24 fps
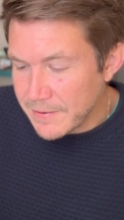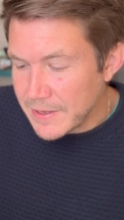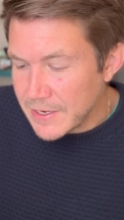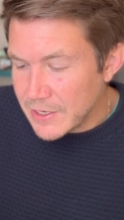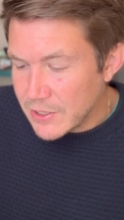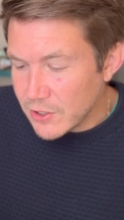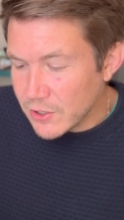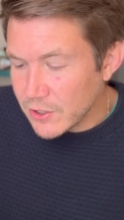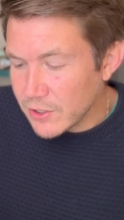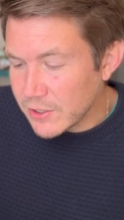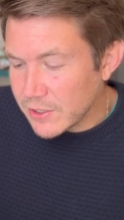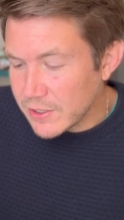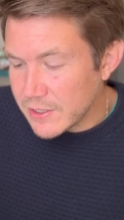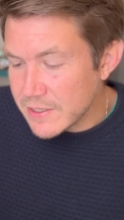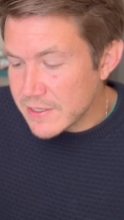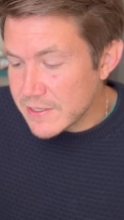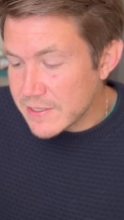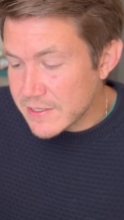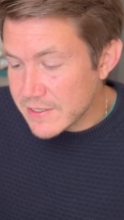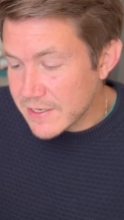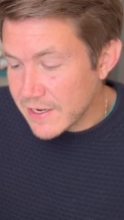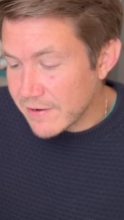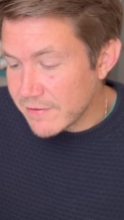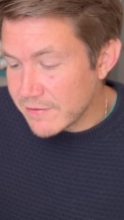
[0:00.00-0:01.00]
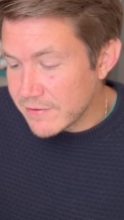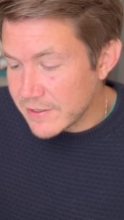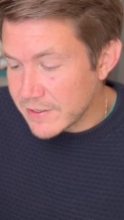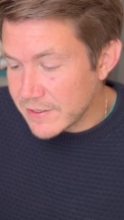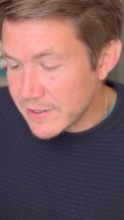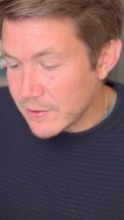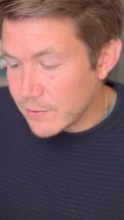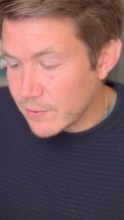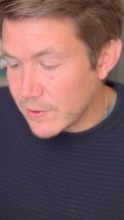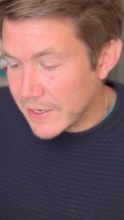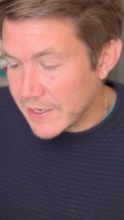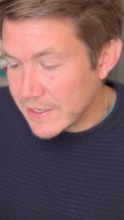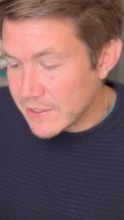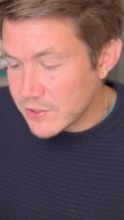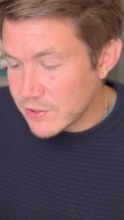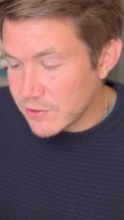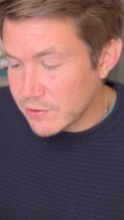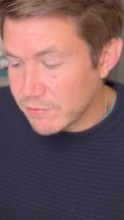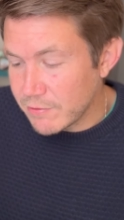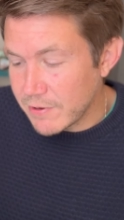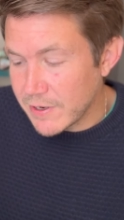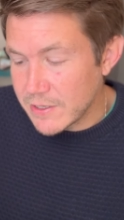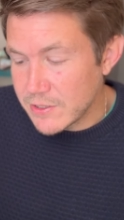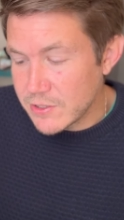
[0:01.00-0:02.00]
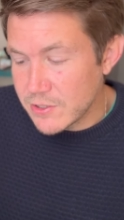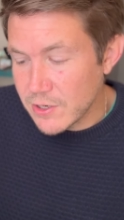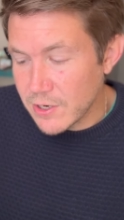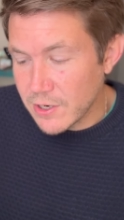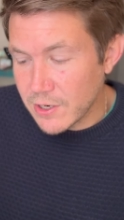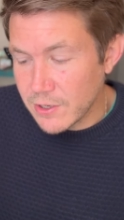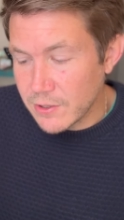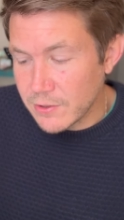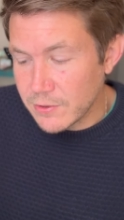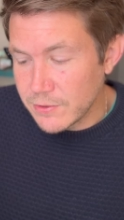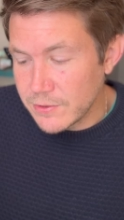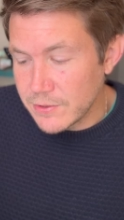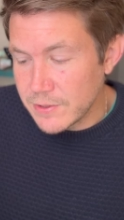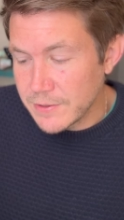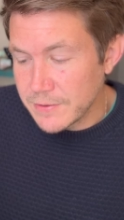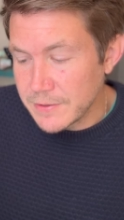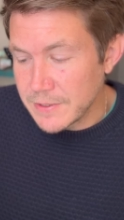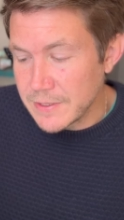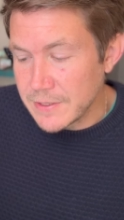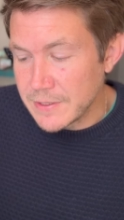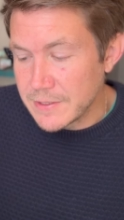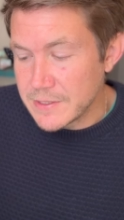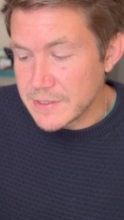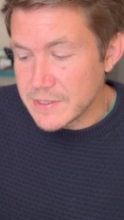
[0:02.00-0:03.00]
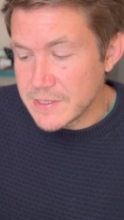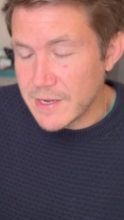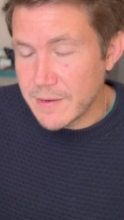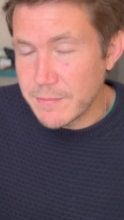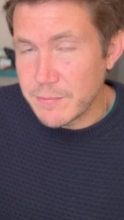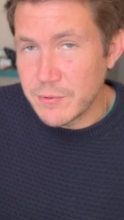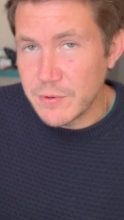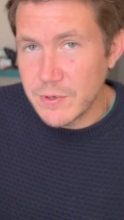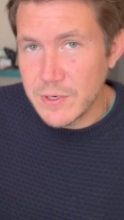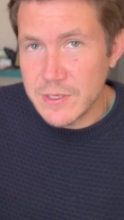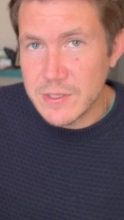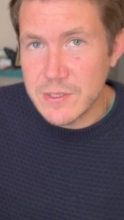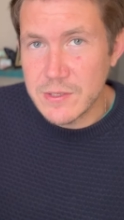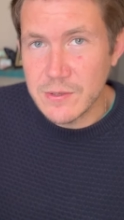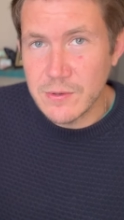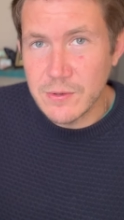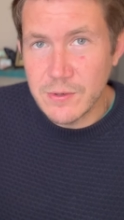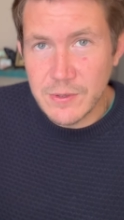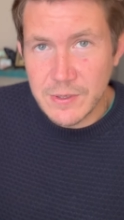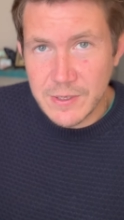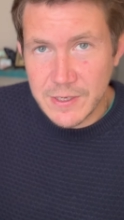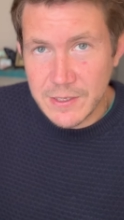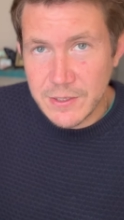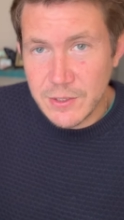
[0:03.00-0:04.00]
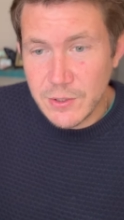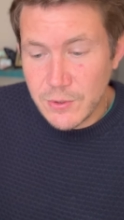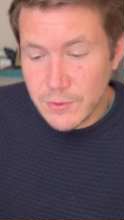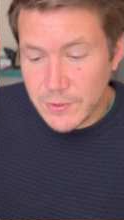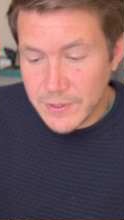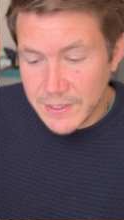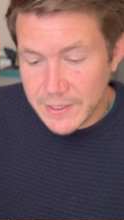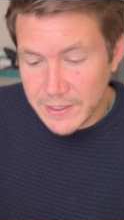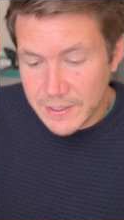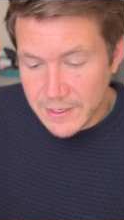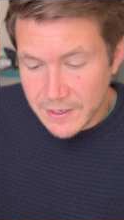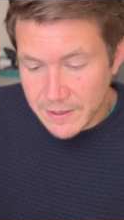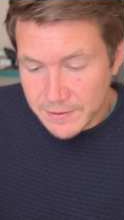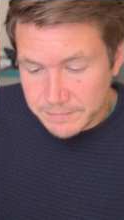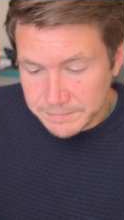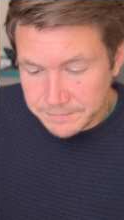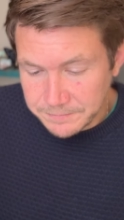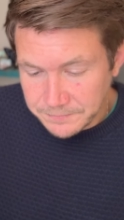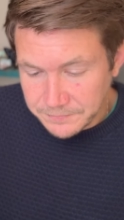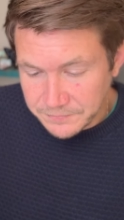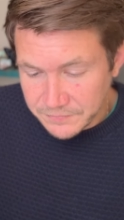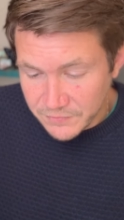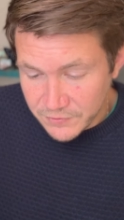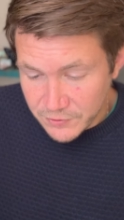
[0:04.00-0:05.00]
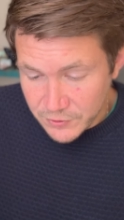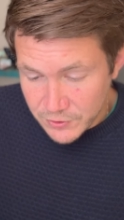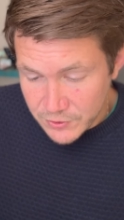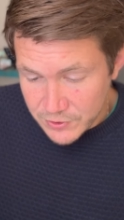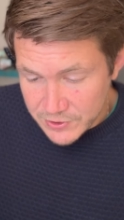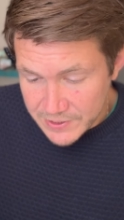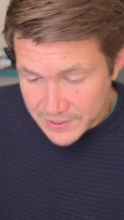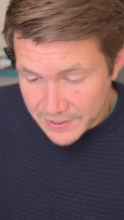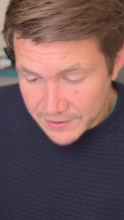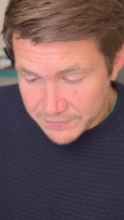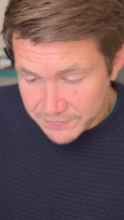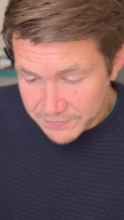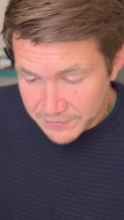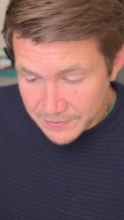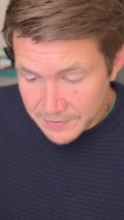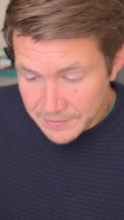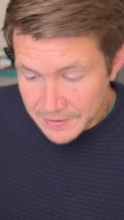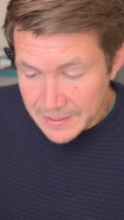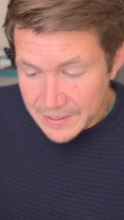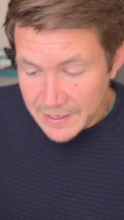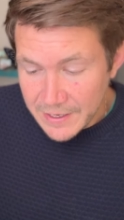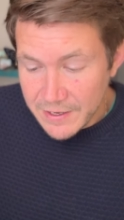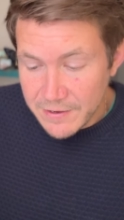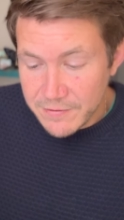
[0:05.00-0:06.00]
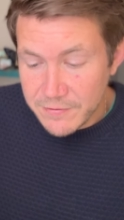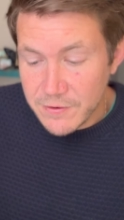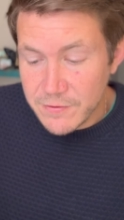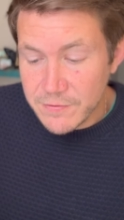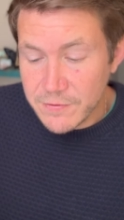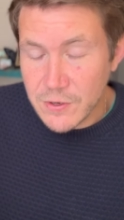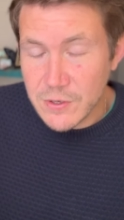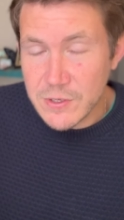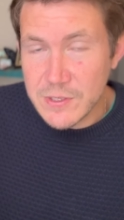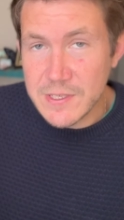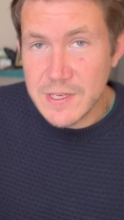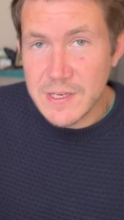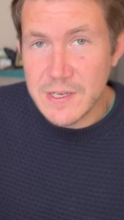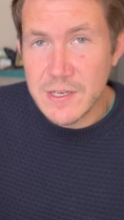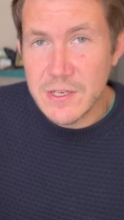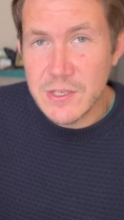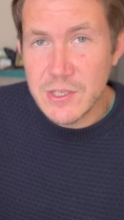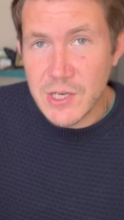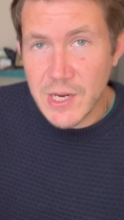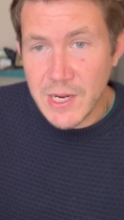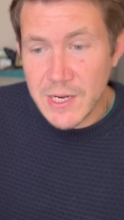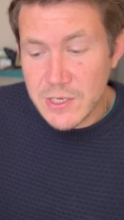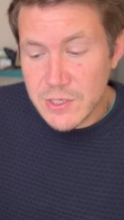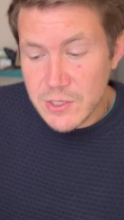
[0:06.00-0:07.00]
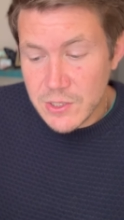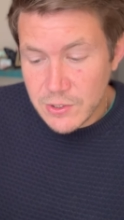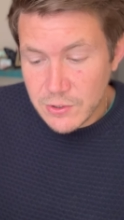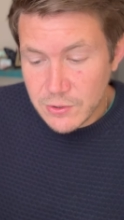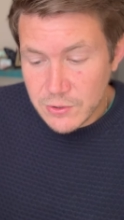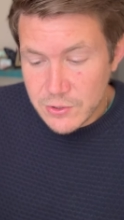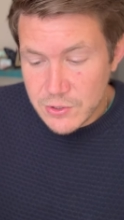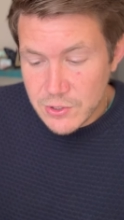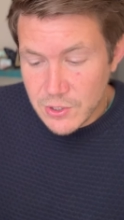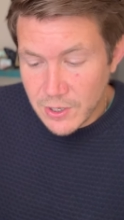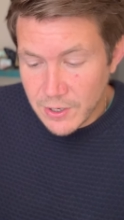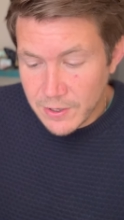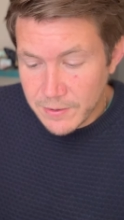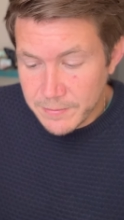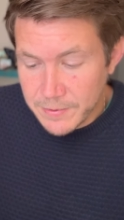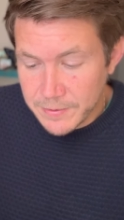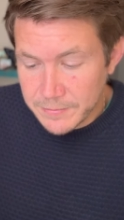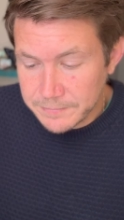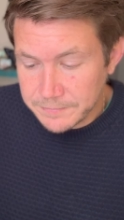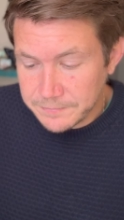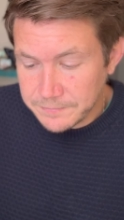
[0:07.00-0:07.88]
you're going to discover a way to create your own separate or a new income for yourself if you've considered changing your job